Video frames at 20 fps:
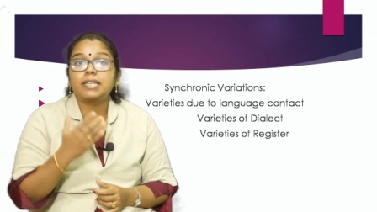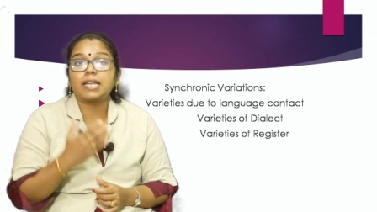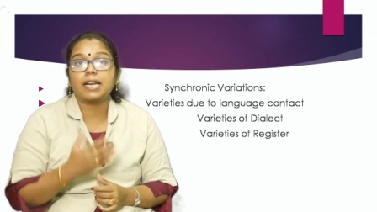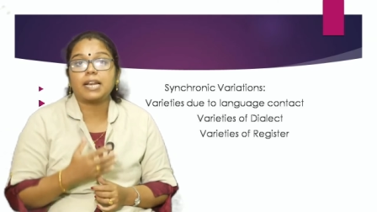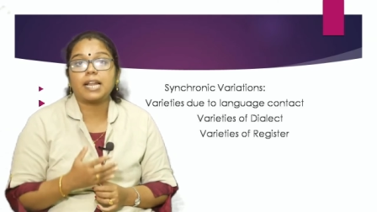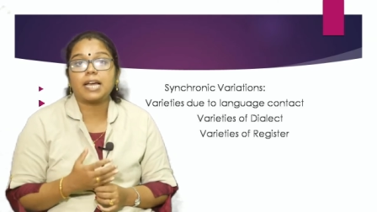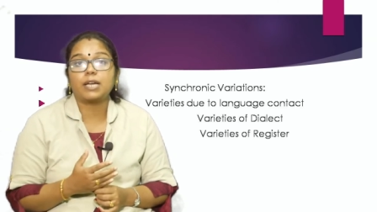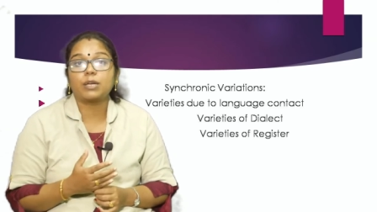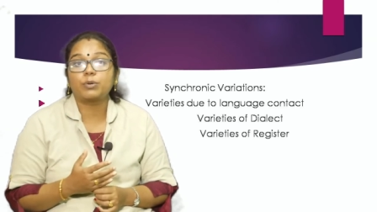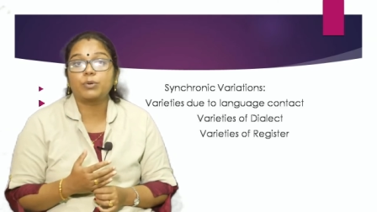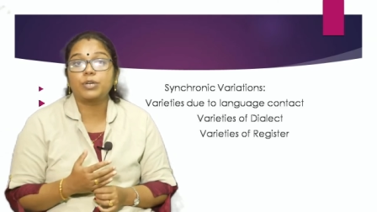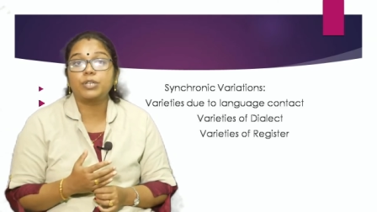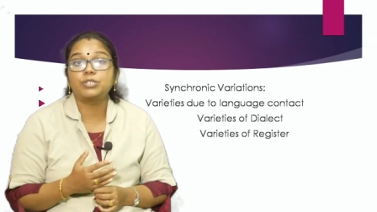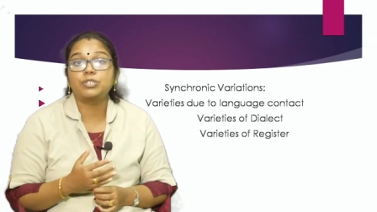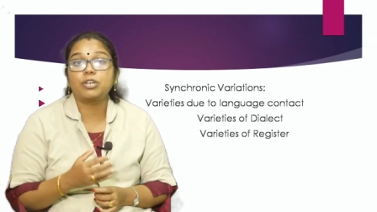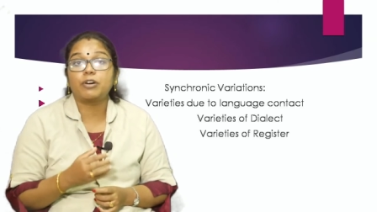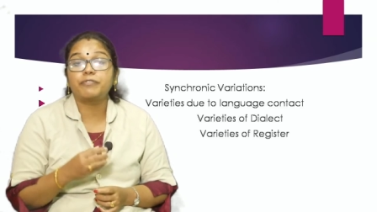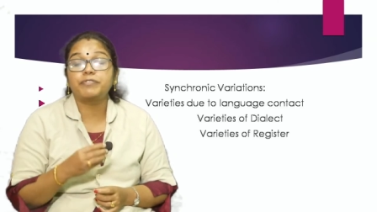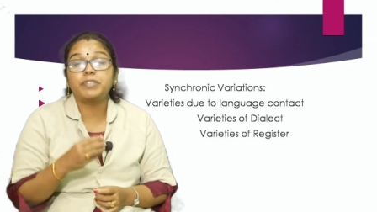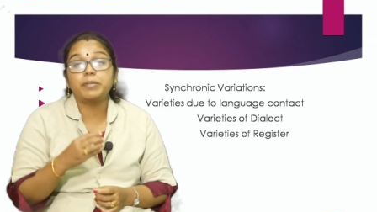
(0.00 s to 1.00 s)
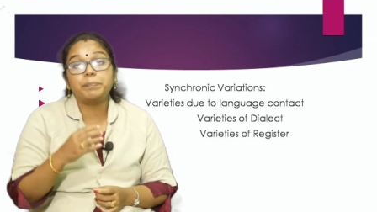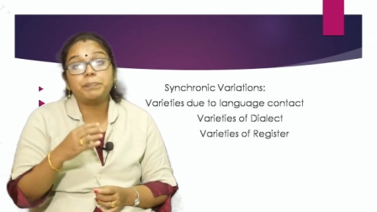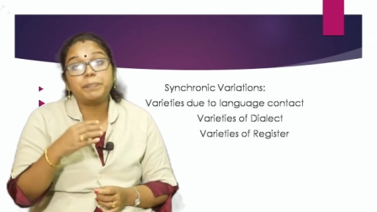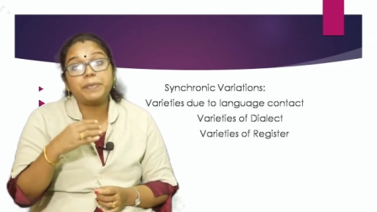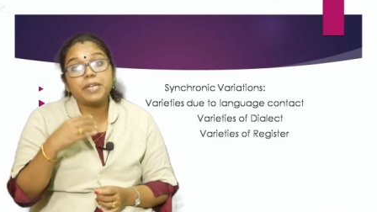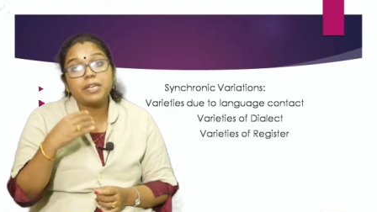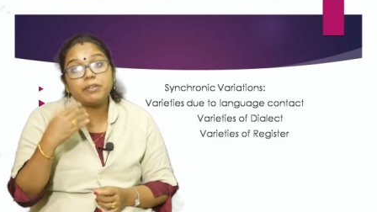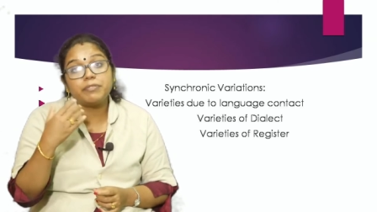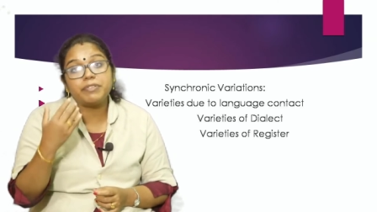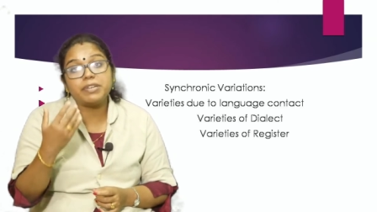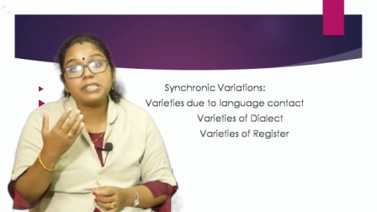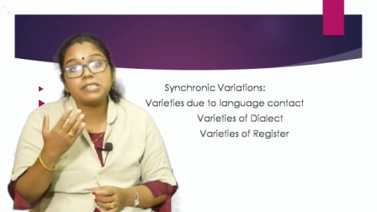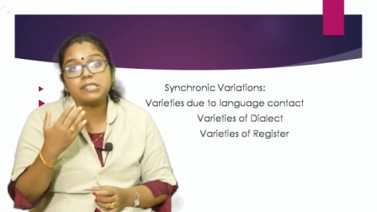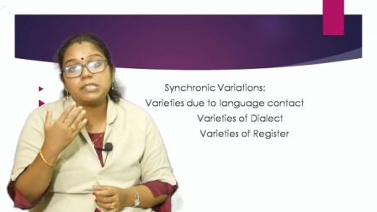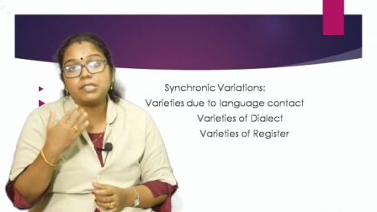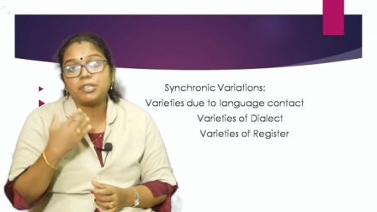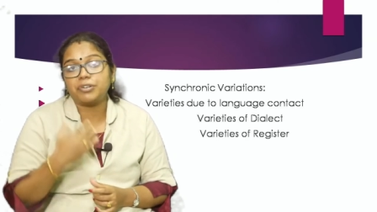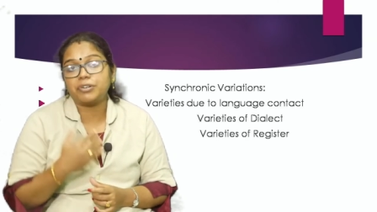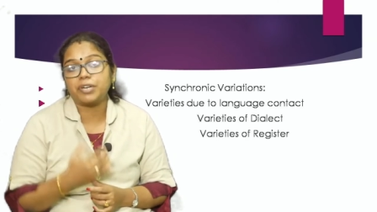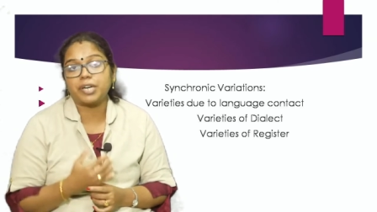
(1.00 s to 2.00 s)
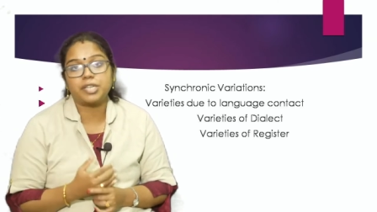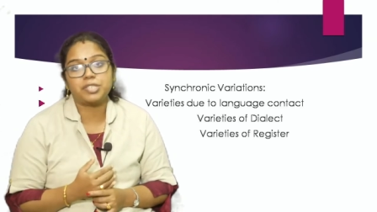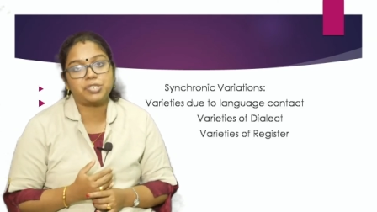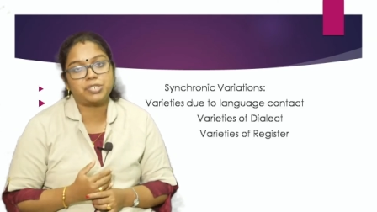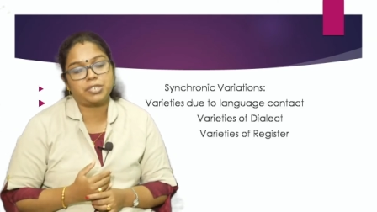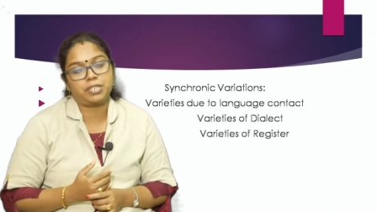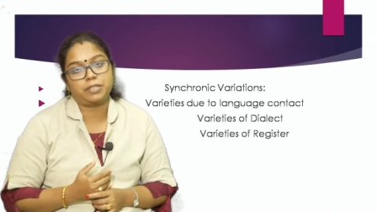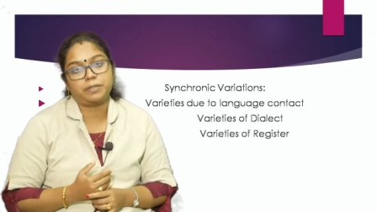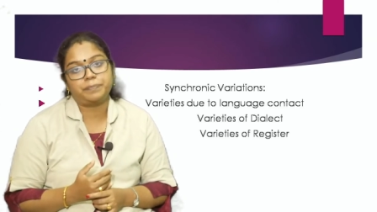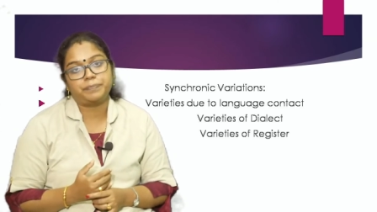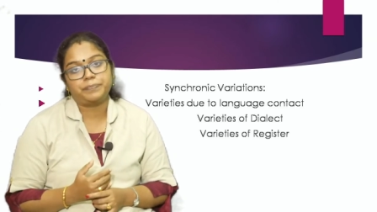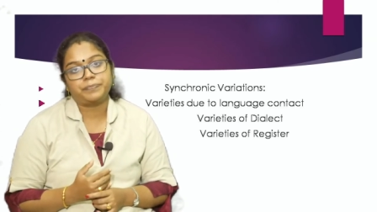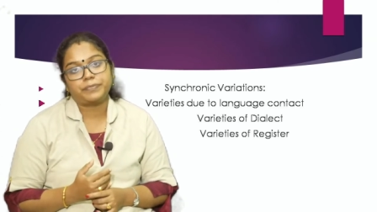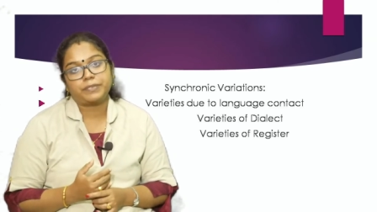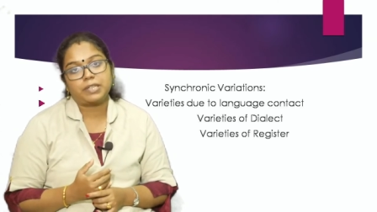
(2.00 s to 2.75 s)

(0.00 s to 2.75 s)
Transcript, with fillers: the language of the previous generation.